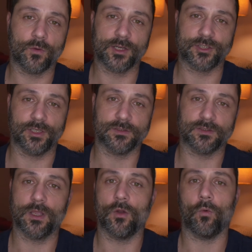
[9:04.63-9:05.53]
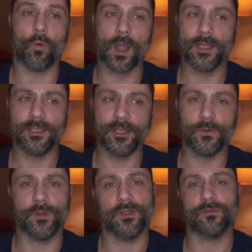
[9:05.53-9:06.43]
questions. Why did he
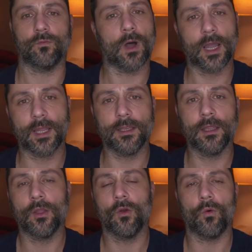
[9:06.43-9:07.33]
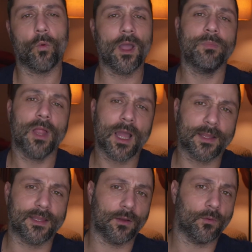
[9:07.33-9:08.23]
do this? Why why block
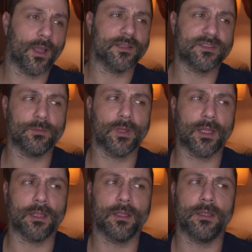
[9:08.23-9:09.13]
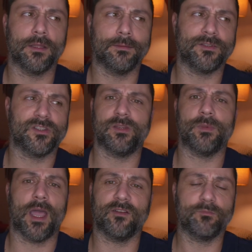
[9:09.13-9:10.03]
it that way? It seemed like it just
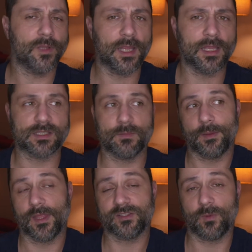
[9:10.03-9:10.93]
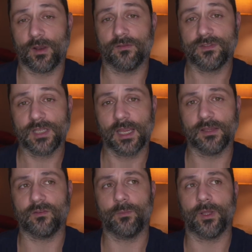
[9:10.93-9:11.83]
seemed out of place. And maybe that's just a matter of
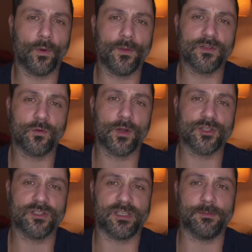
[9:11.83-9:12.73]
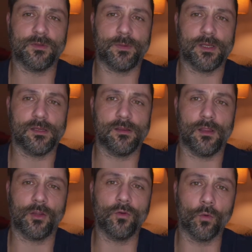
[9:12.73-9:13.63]
taste, but when these questions seem to be
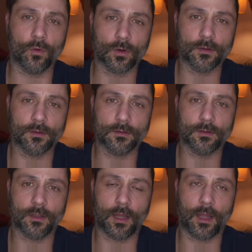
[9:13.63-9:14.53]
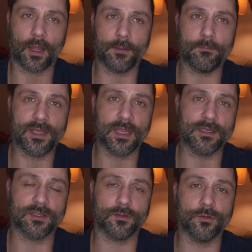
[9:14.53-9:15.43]
ignored, I
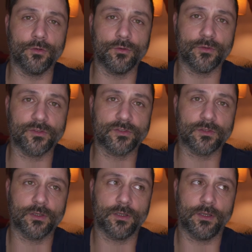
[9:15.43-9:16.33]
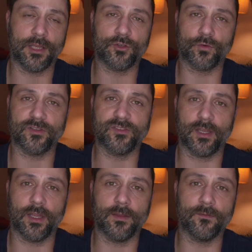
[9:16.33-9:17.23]
begin to lose interest
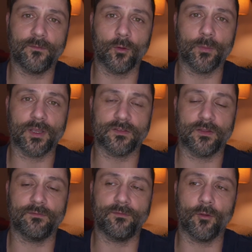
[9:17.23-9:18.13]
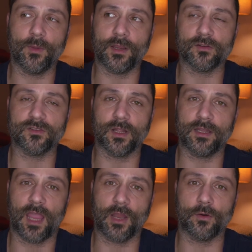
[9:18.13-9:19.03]
in the film because the filmmaker is
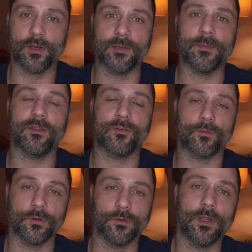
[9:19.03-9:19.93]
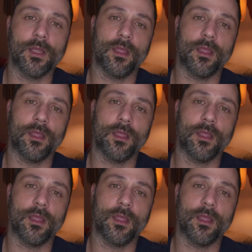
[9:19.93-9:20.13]
not carrying me through